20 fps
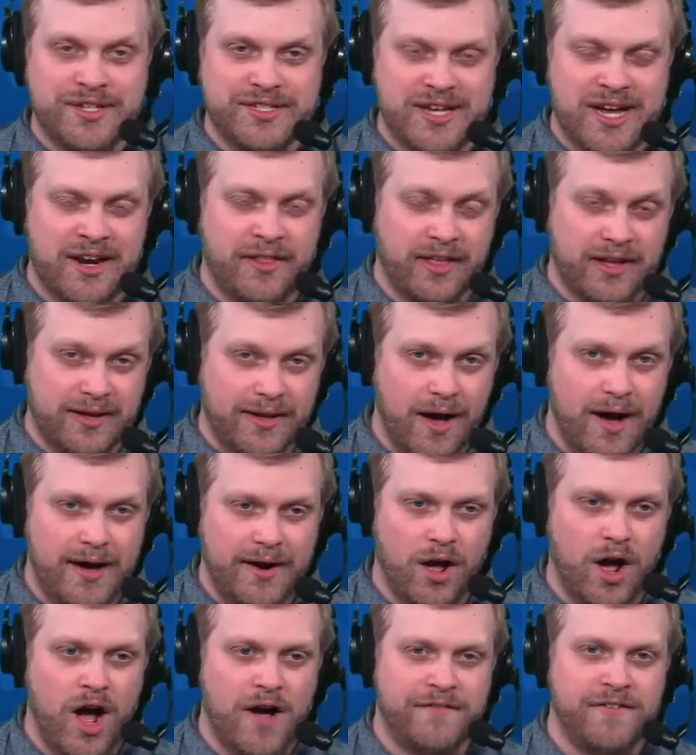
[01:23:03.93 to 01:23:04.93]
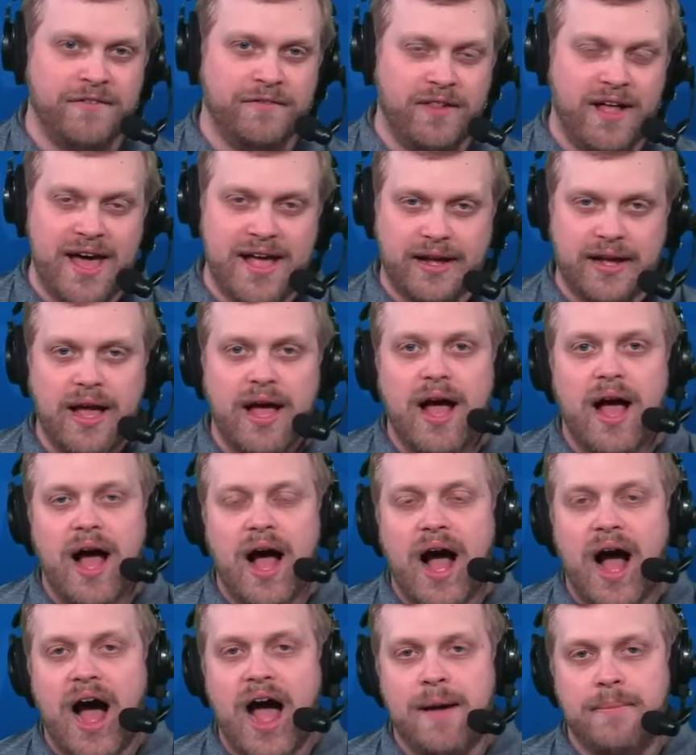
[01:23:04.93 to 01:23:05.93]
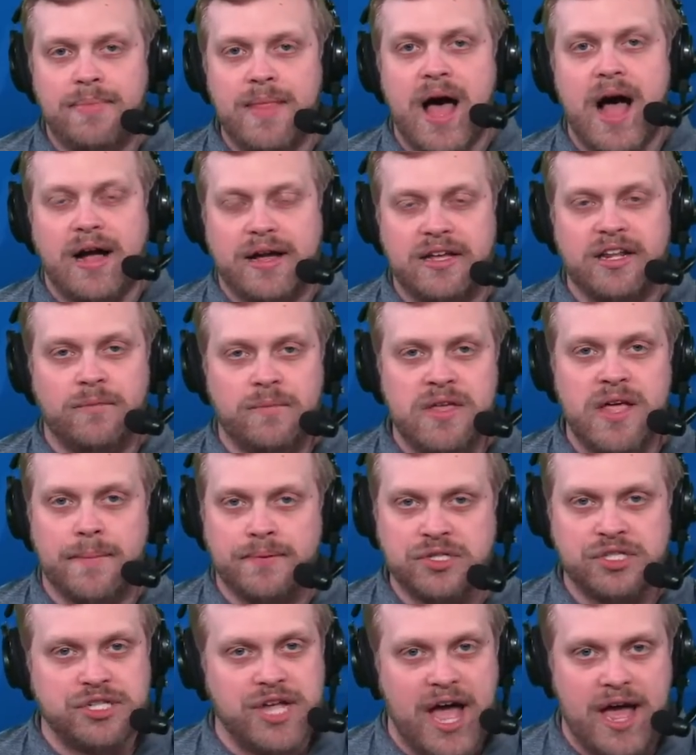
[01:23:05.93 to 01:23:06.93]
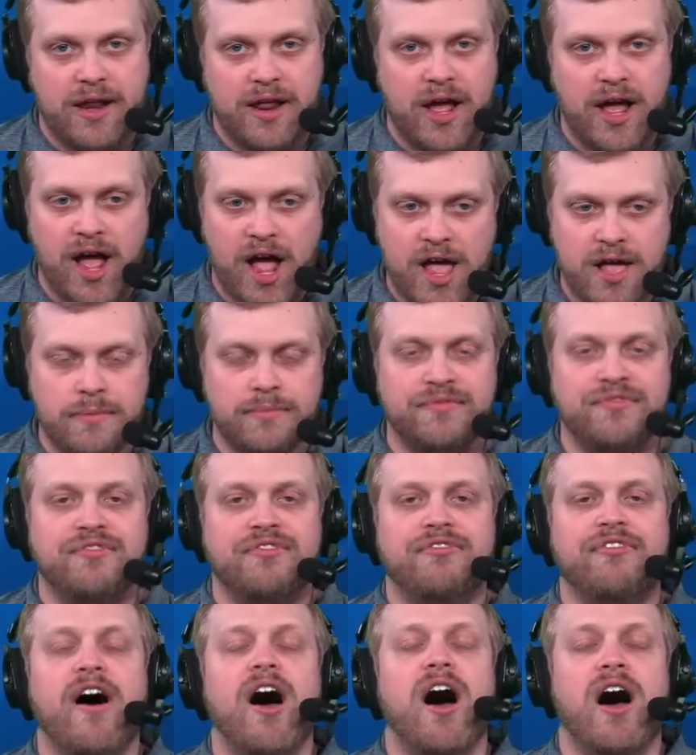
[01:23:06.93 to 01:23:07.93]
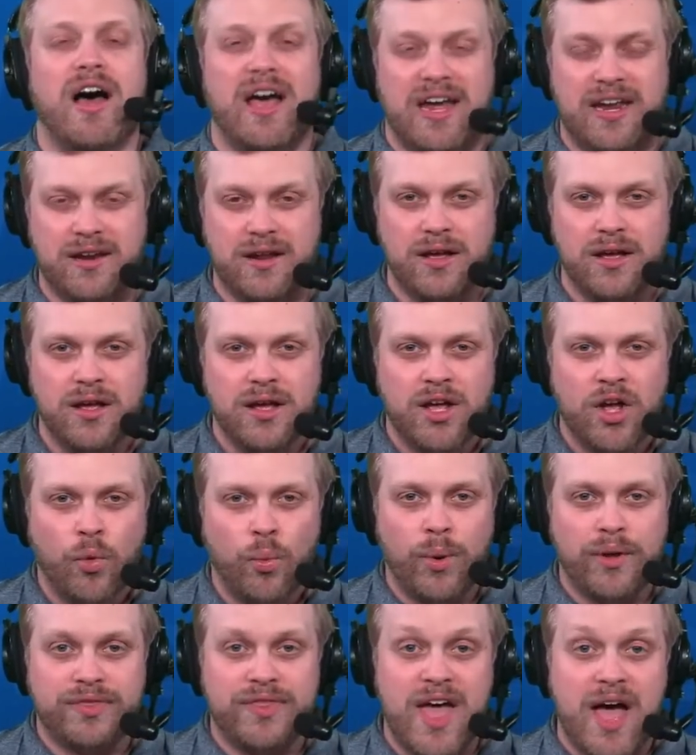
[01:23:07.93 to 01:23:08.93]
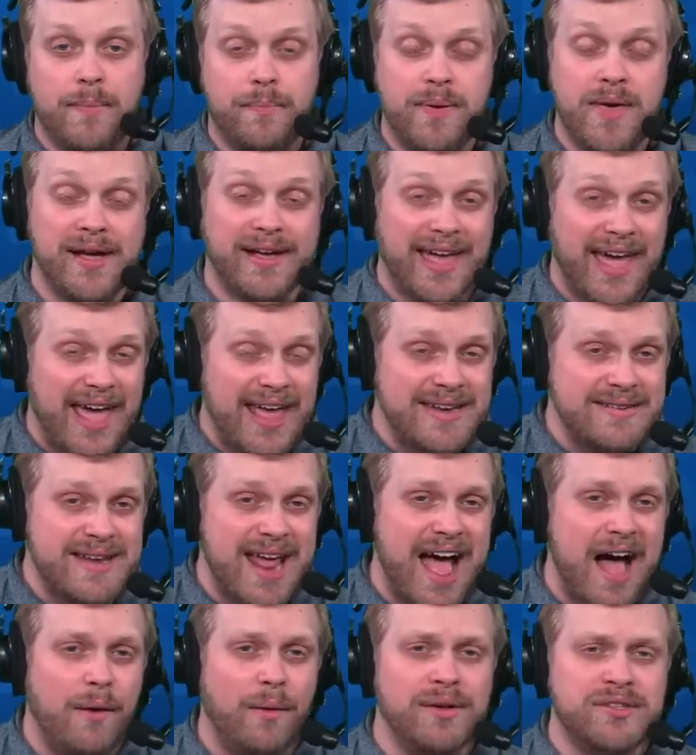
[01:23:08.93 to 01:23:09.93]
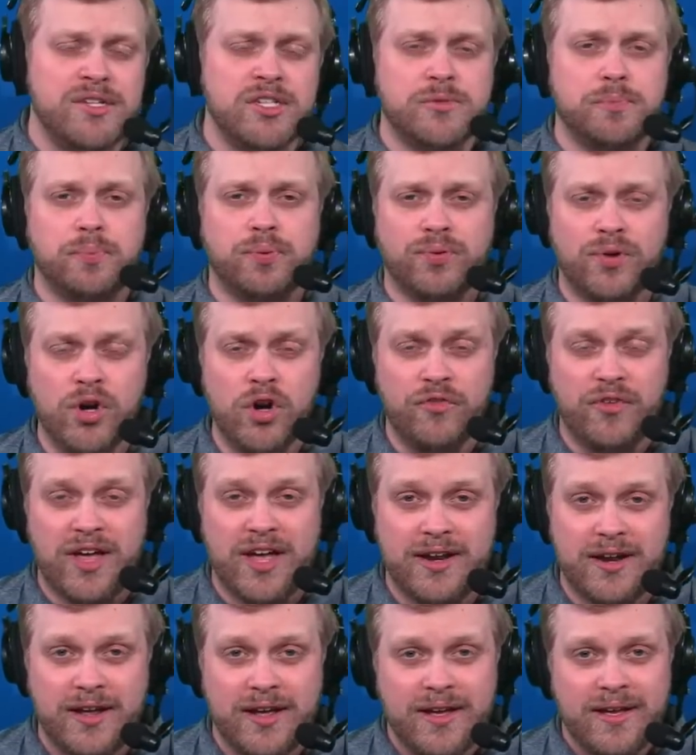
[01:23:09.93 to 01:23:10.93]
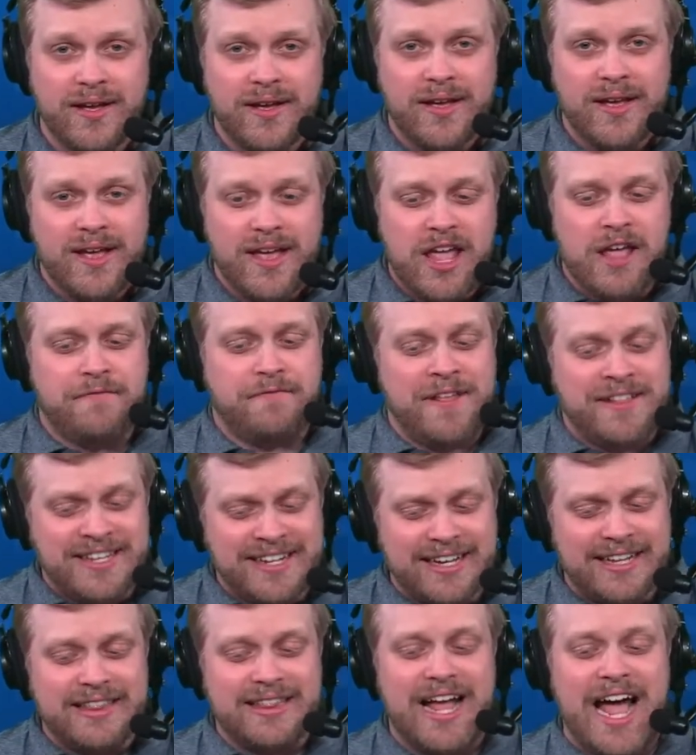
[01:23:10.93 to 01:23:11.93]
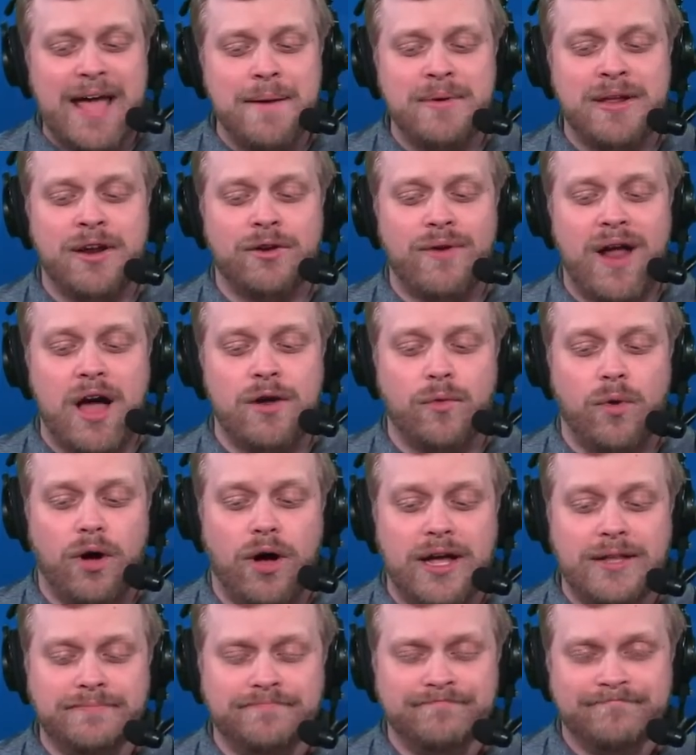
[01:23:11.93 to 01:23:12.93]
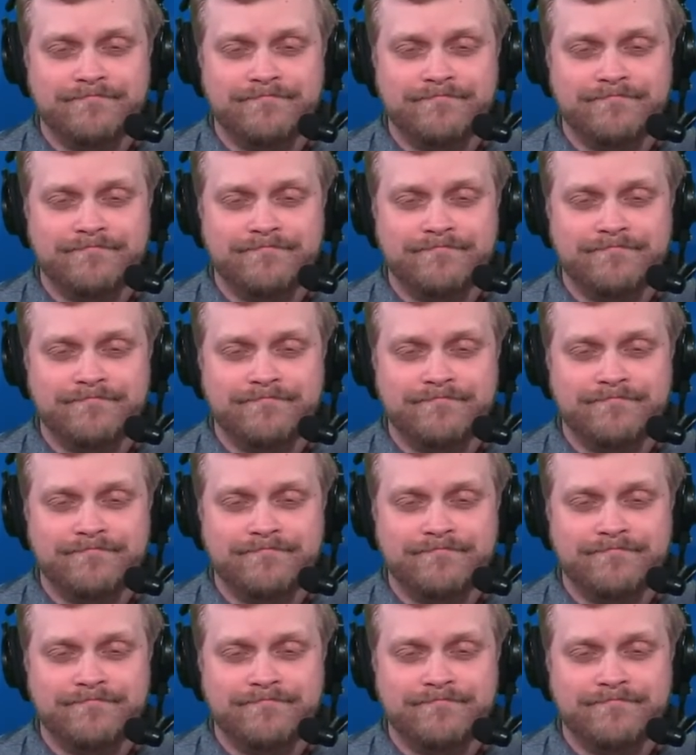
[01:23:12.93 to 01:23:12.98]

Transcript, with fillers: is kind of the cutoff of like, I'm not going to be upset. I, I am fine with that pick. And Dallas has proven if they take a lineman in round one,